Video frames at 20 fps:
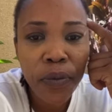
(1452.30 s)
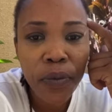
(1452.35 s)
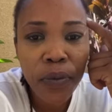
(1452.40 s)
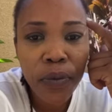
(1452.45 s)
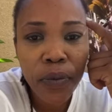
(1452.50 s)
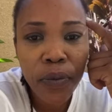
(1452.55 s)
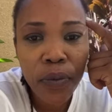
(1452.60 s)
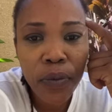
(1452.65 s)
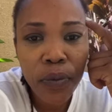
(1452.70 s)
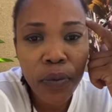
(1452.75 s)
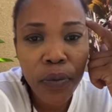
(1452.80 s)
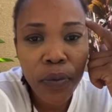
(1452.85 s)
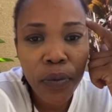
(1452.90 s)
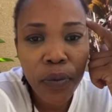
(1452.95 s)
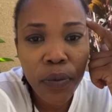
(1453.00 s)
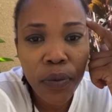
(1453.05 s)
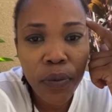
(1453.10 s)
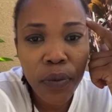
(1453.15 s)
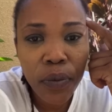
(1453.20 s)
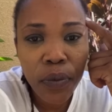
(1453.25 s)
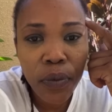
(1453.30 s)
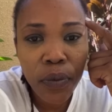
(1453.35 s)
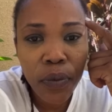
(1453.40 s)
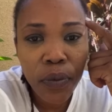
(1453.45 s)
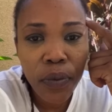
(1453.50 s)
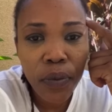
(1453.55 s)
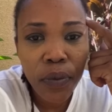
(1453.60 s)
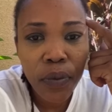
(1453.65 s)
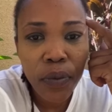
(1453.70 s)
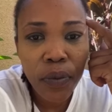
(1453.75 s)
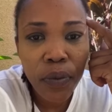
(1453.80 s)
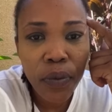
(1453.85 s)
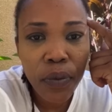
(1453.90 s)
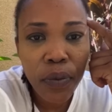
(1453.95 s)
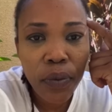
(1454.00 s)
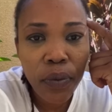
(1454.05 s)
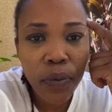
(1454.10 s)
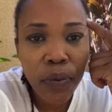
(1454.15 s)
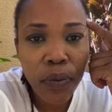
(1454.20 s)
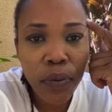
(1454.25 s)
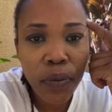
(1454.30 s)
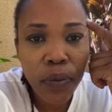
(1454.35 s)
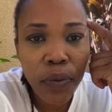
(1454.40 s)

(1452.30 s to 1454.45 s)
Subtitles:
Nothing is said.